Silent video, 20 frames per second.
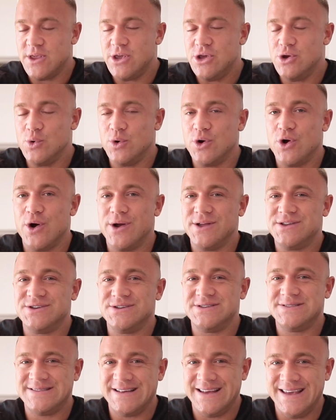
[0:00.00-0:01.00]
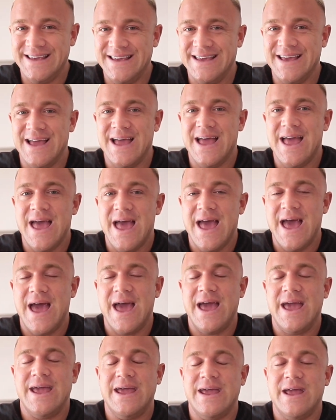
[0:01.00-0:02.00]
You're going to see
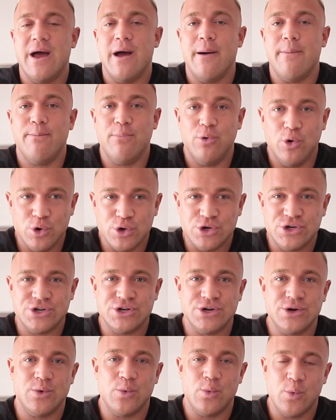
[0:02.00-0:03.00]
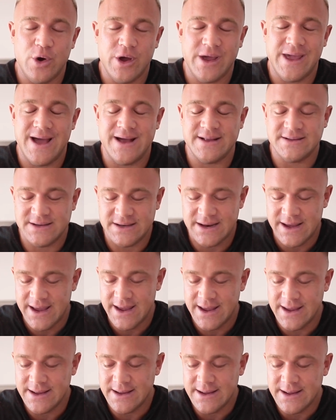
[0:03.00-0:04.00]
a push workout
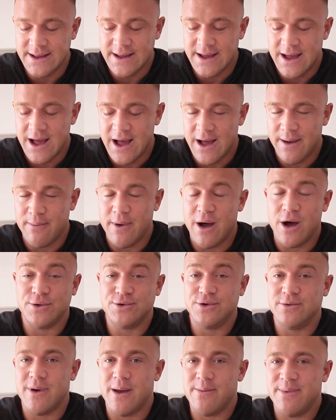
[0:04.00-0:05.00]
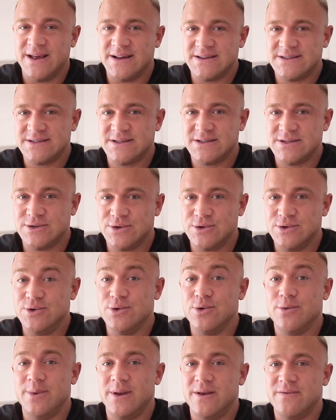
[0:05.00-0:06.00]
today. I'll do my best to
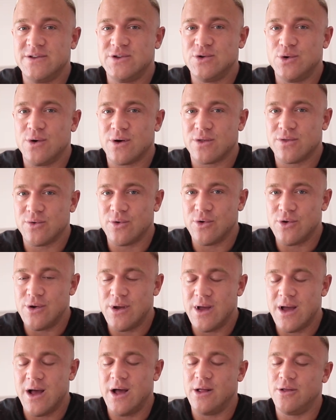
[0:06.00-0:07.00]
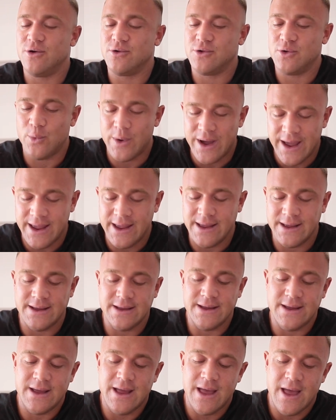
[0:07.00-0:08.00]
do a bit of a talk through along the way,
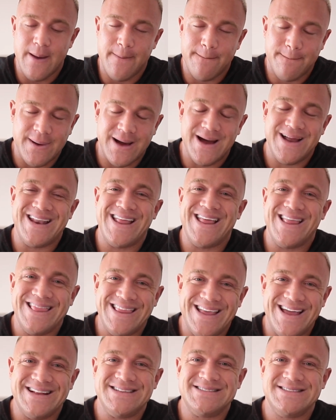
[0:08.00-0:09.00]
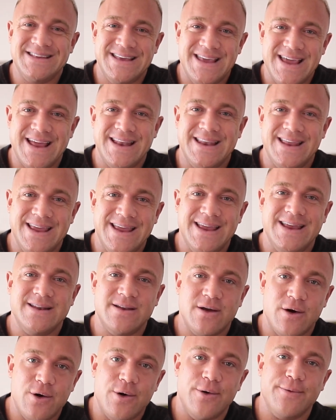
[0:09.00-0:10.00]
but let's get it
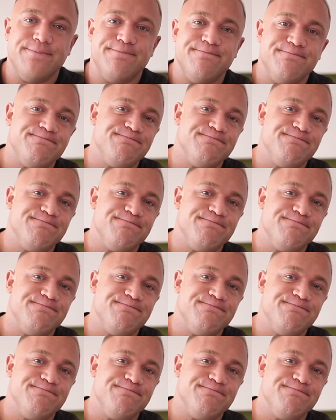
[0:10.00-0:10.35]
on.